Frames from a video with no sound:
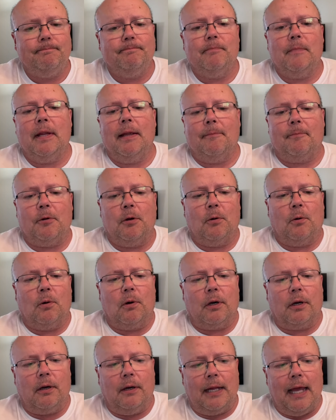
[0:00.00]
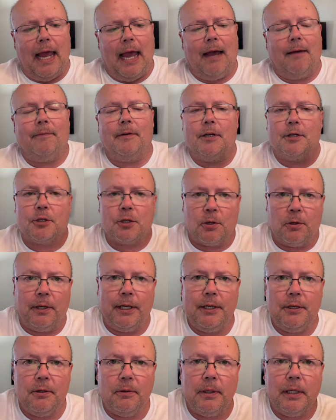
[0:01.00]
If you're going to have an
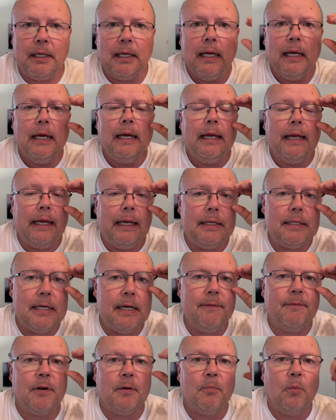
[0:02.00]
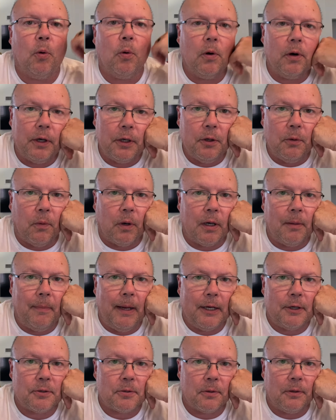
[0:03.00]
attorney do it, it's even more, and you want to
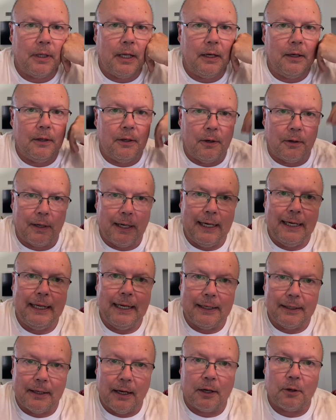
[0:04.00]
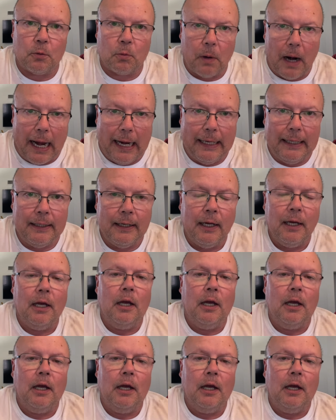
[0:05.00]
make sure that they're getting it done right,